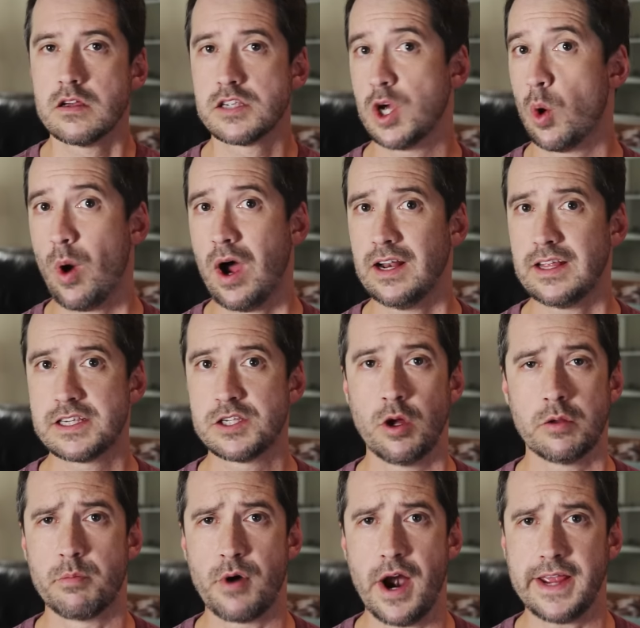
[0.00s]
So while it's
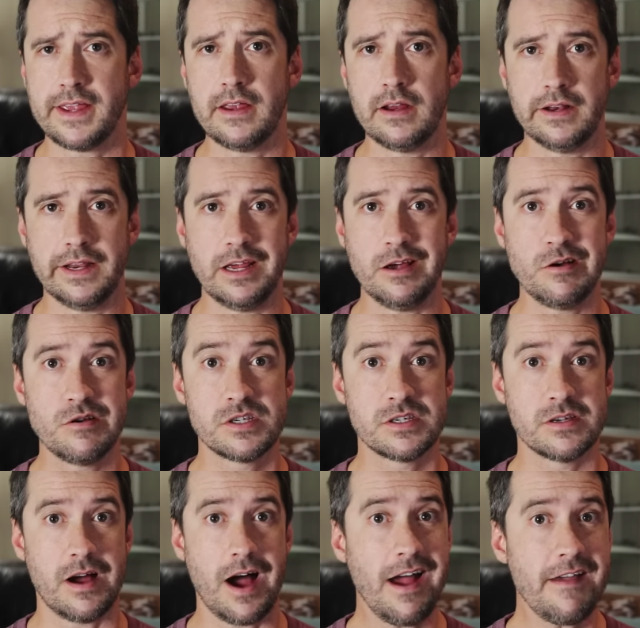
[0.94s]
not breaking
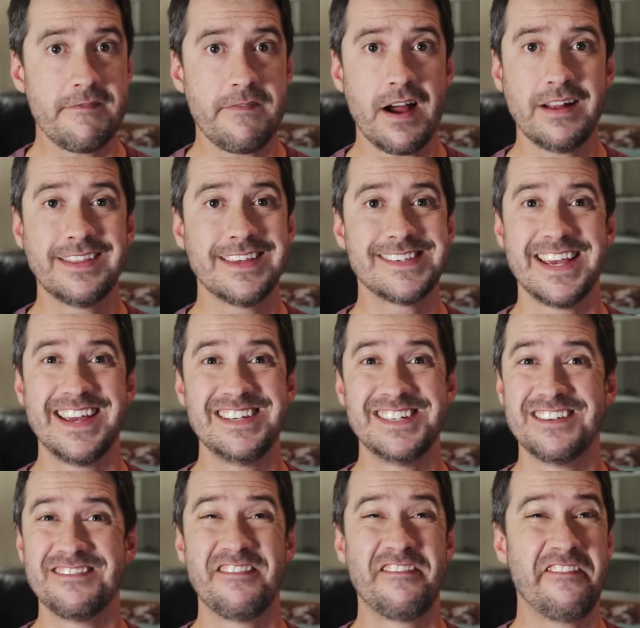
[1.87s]
news, I find this
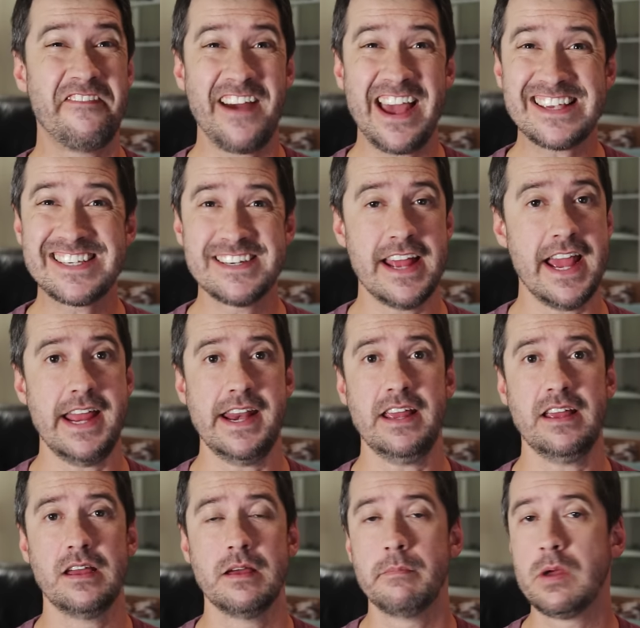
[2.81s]
engine
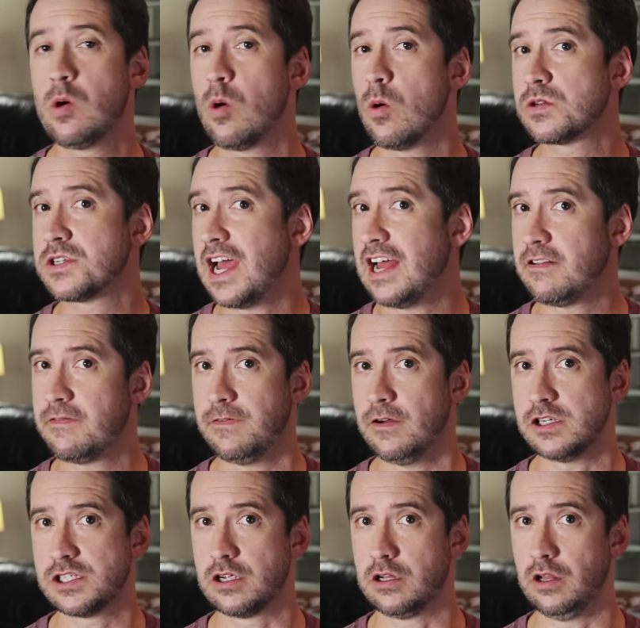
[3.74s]
fascinating because at
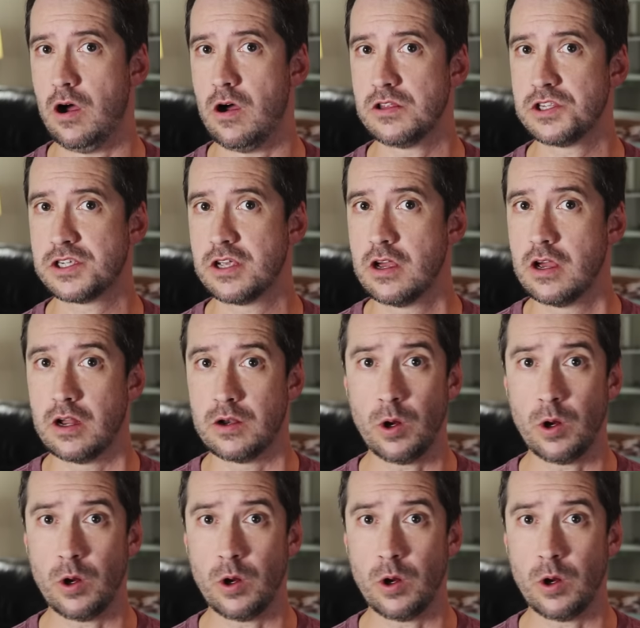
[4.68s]
first glance,